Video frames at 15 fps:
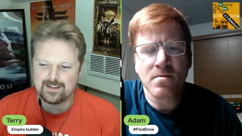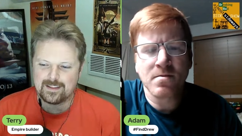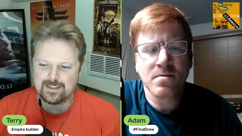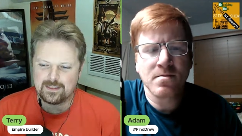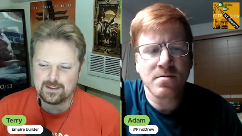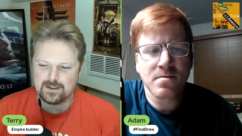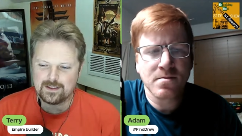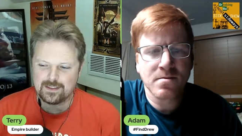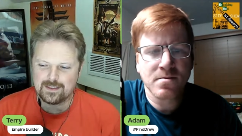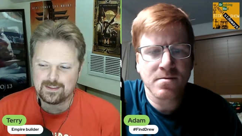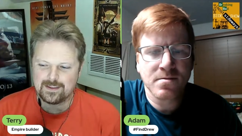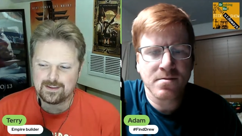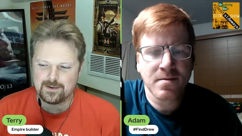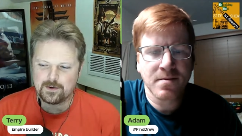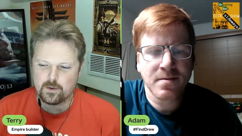Speaker 1: the
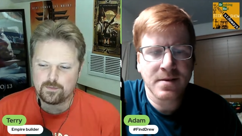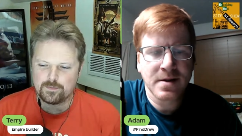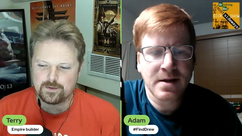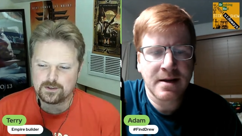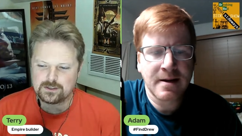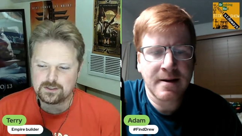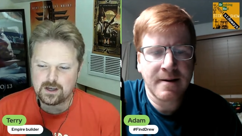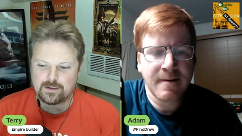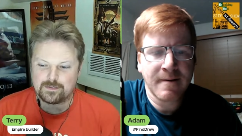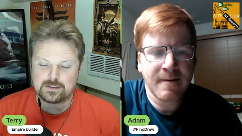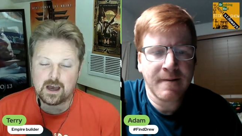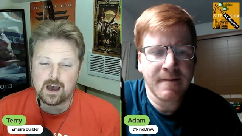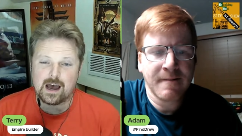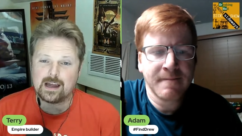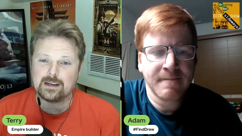first off,
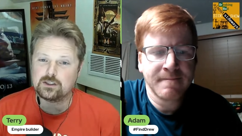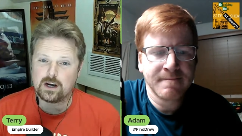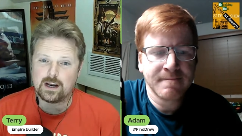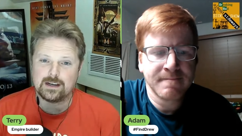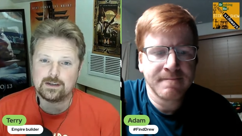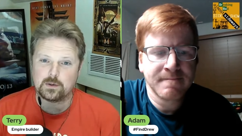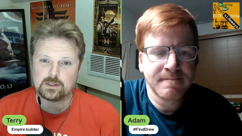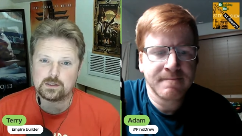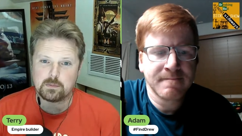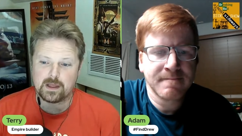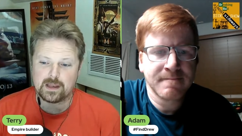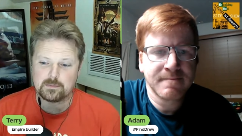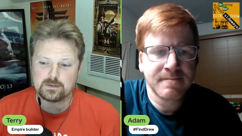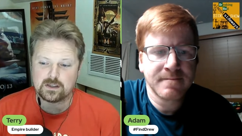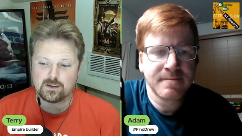Todd trying to explain
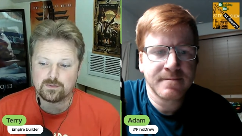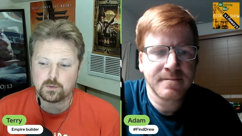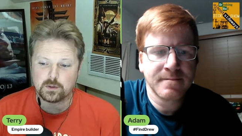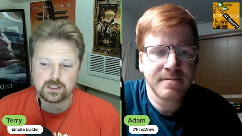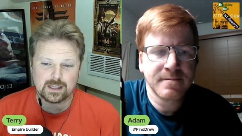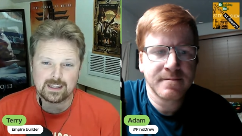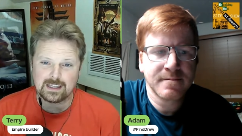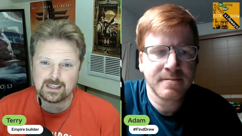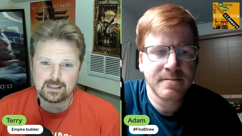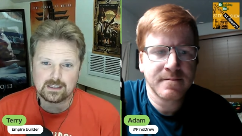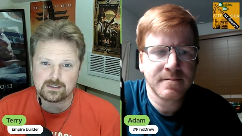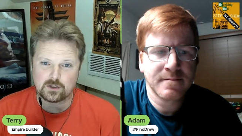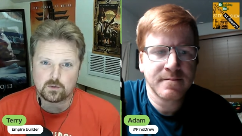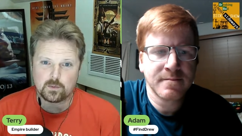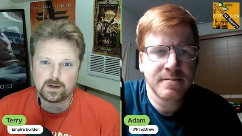himself, which I think he
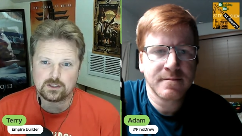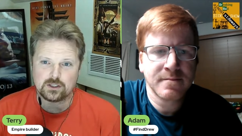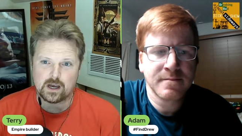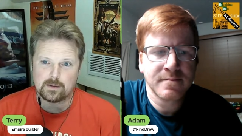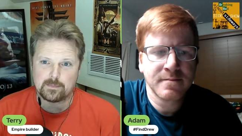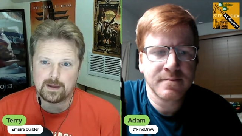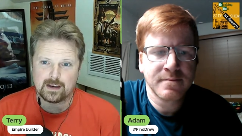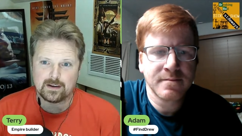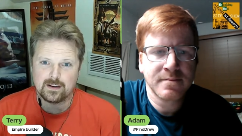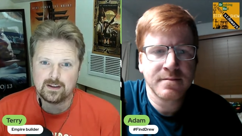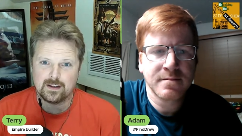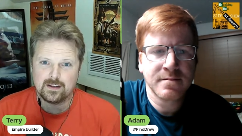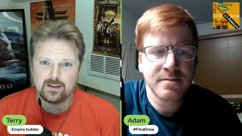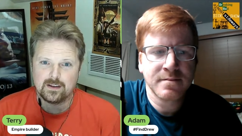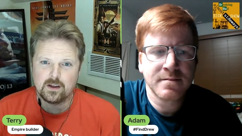does a great job at,
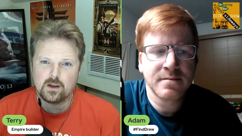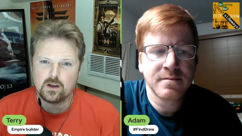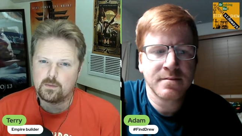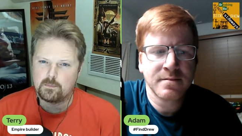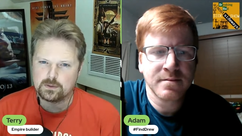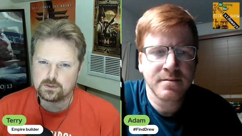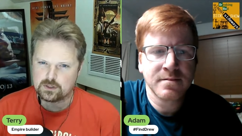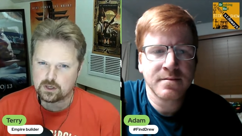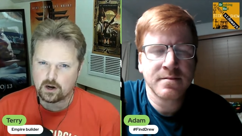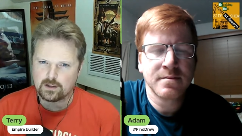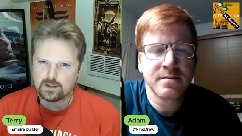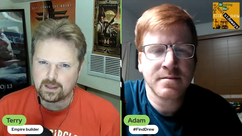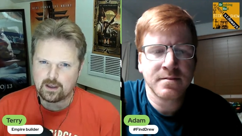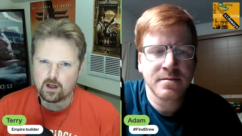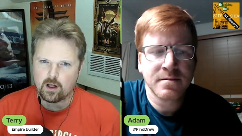
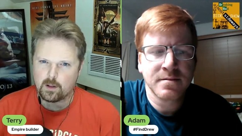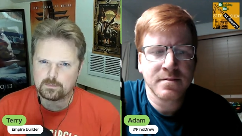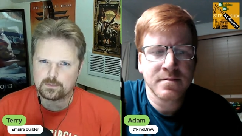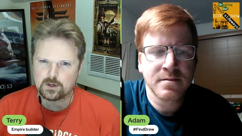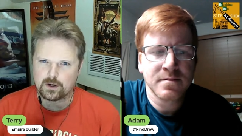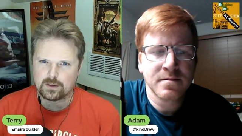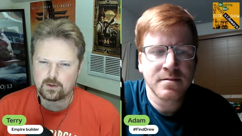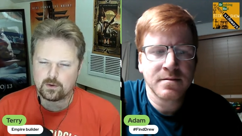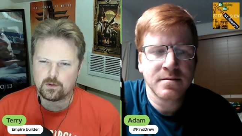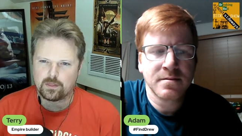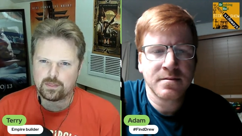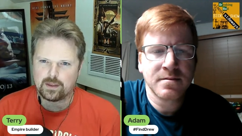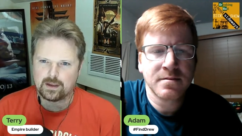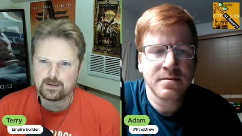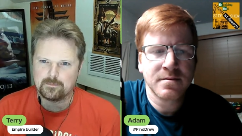bizarrely calm during the whole
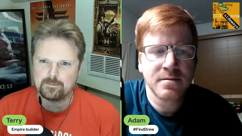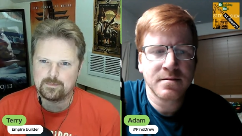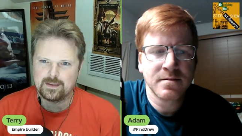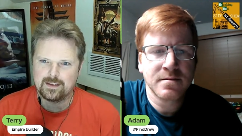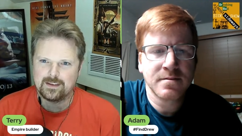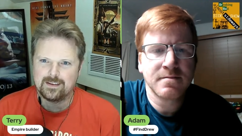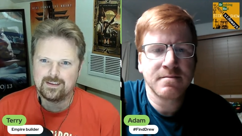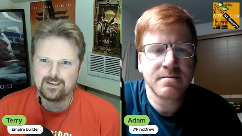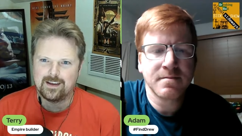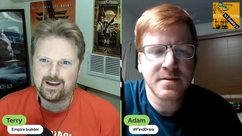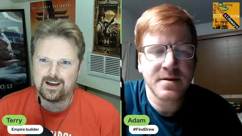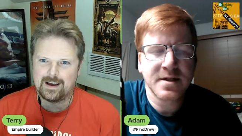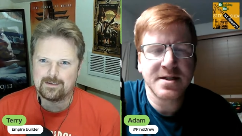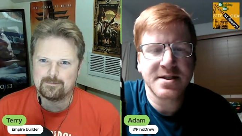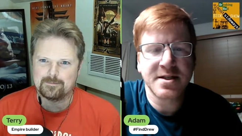thing.
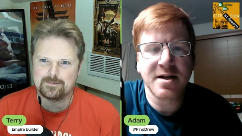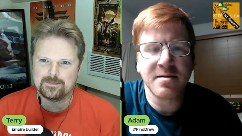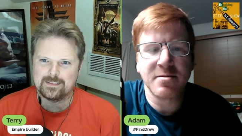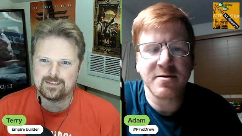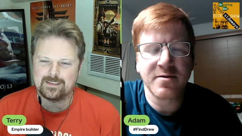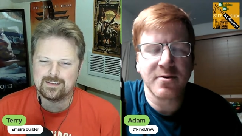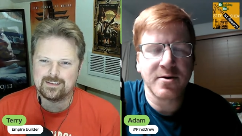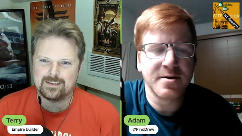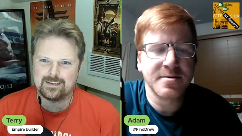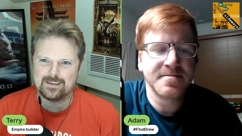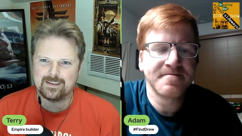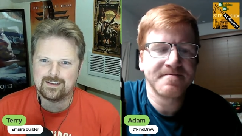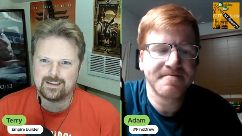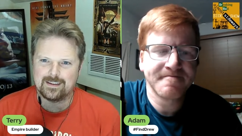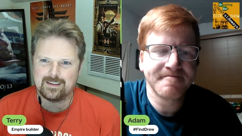Um, He's done it before.
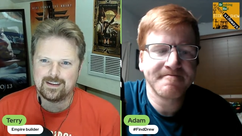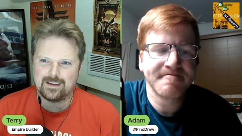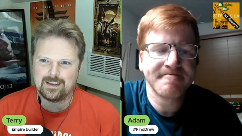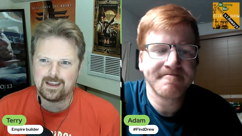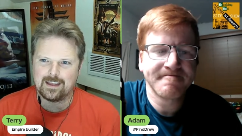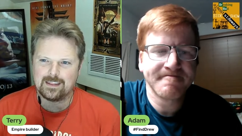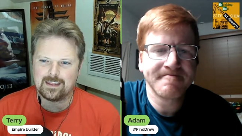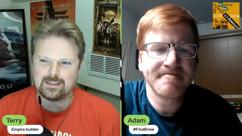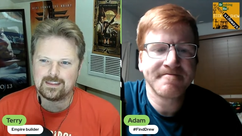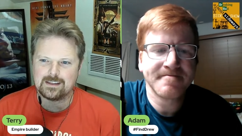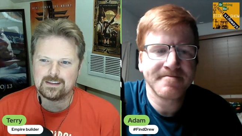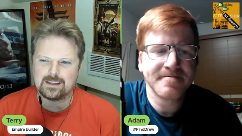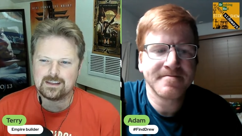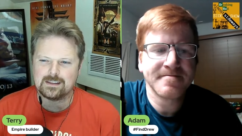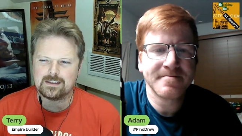The, the,
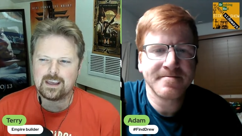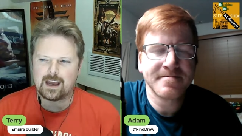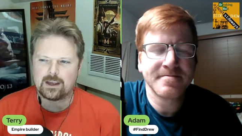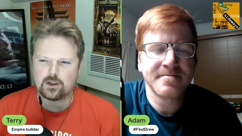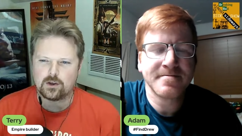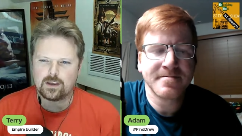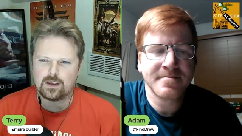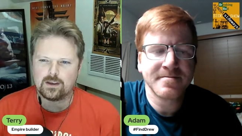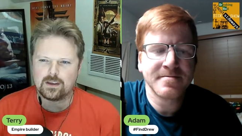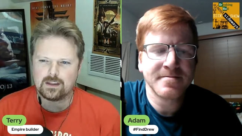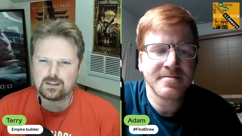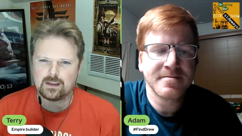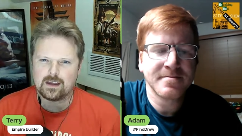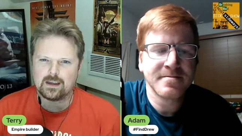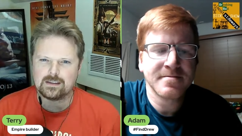the, yeah, you, you, get
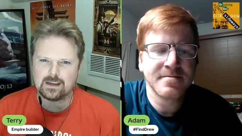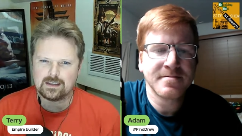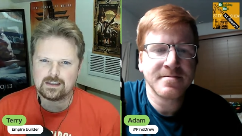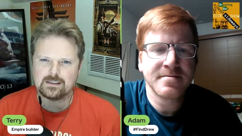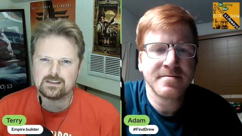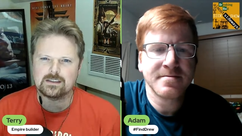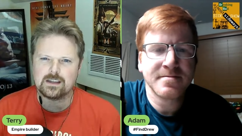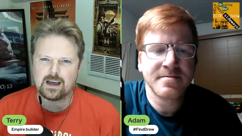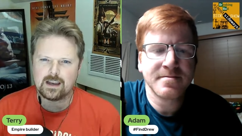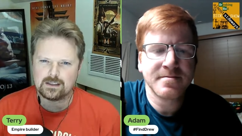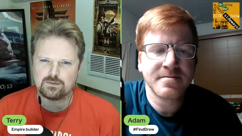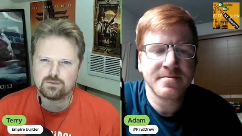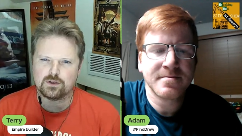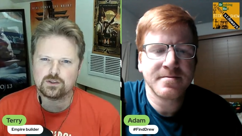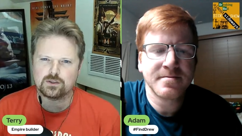the idea. This is not
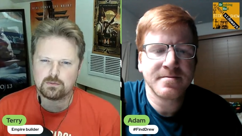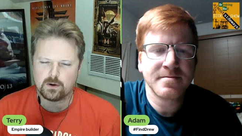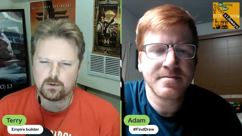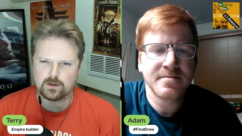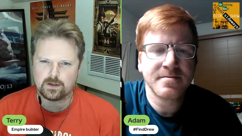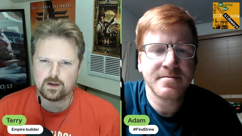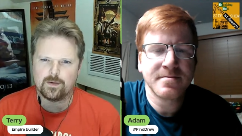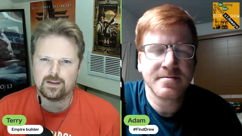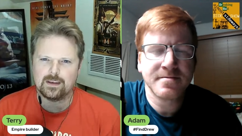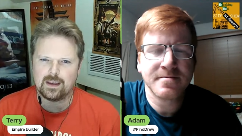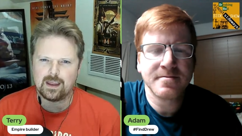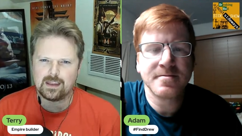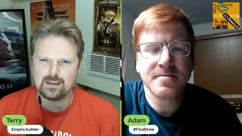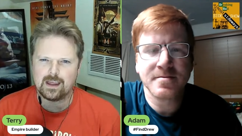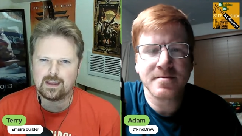his first rodeo, and
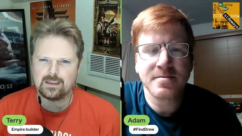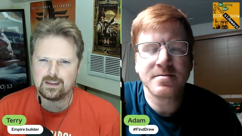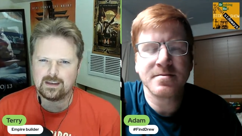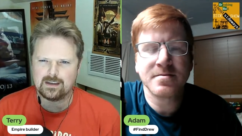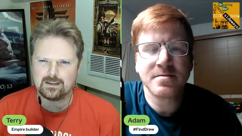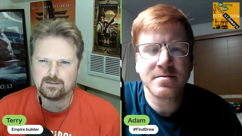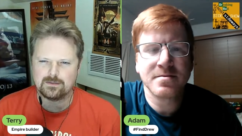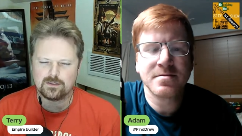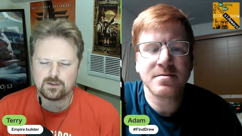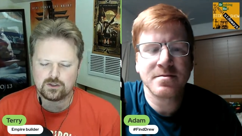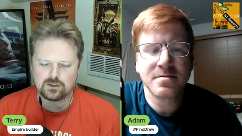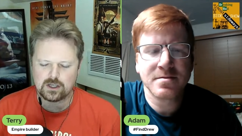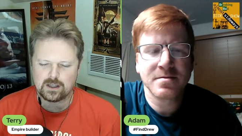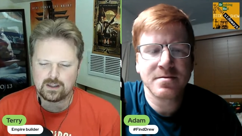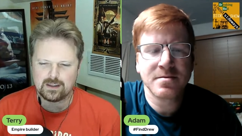and and then he
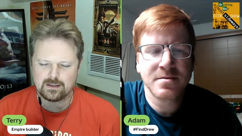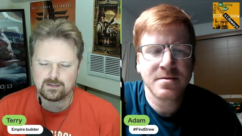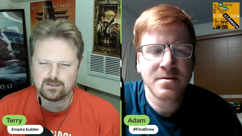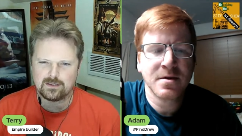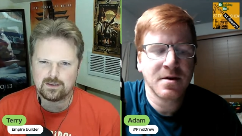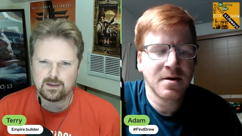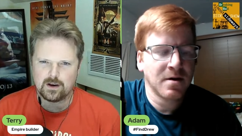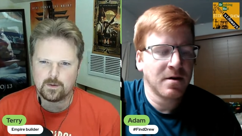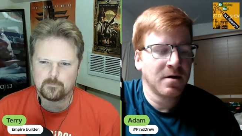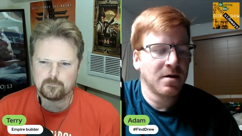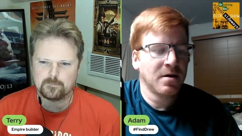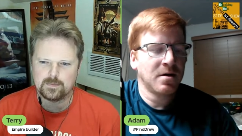che- he you know